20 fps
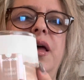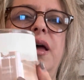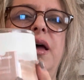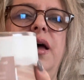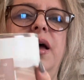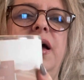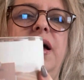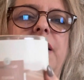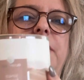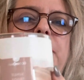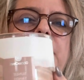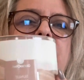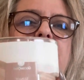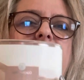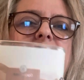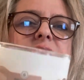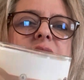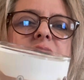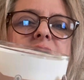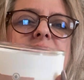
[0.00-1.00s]

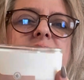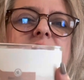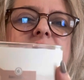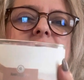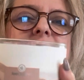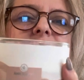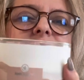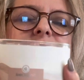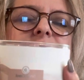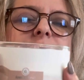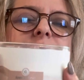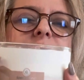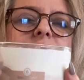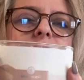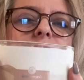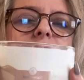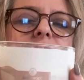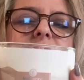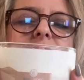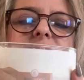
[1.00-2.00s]
How that light from the
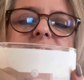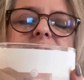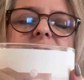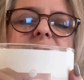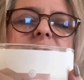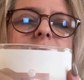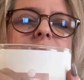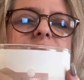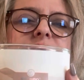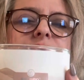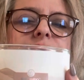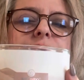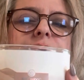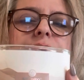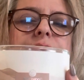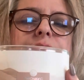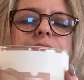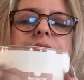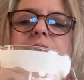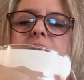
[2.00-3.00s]
wicks come
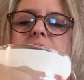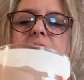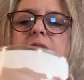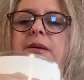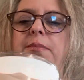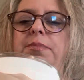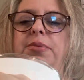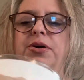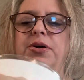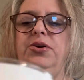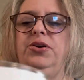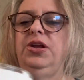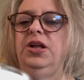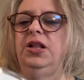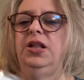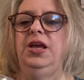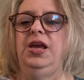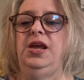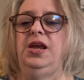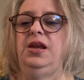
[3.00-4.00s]
through. Burned
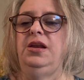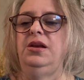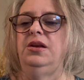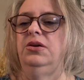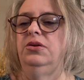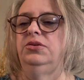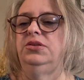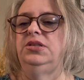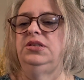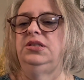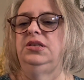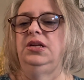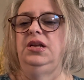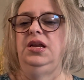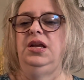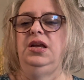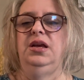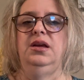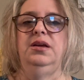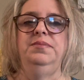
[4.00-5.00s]
clean, no
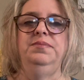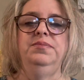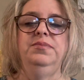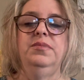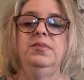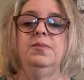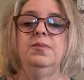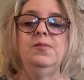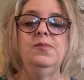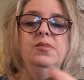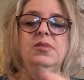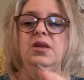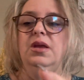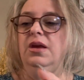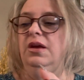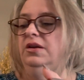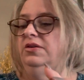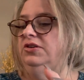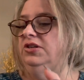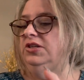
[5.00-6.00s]
sitting.
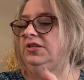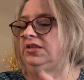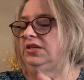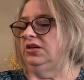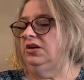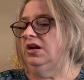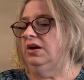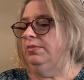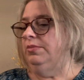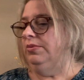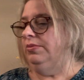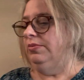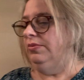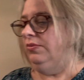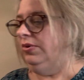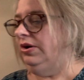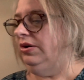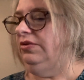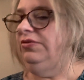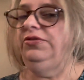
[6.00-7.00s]
Just a
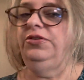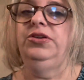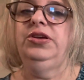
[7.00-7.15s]
wonderful